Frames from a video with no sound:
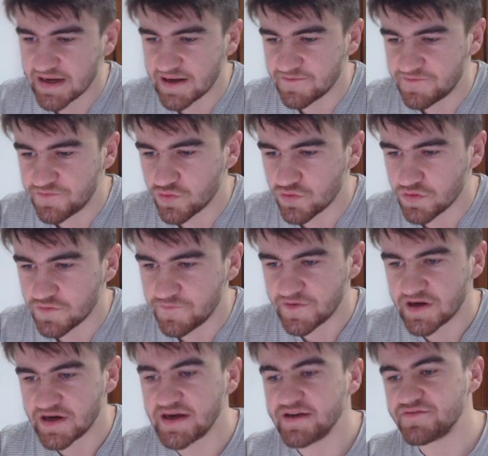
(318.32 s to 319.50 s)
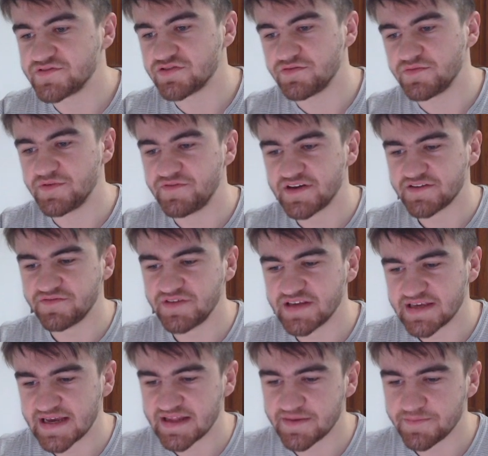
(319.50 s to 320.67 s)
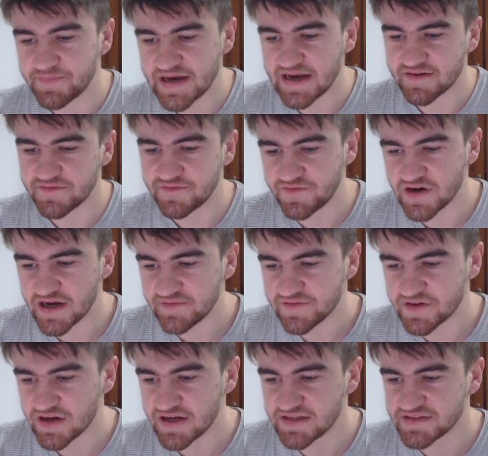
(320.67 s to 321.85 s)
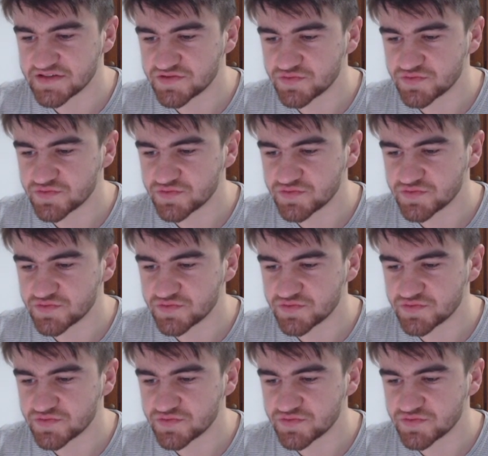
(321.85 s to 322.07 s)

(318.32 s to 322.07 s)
4, 5. So I'm effectively gaining back 5 guys as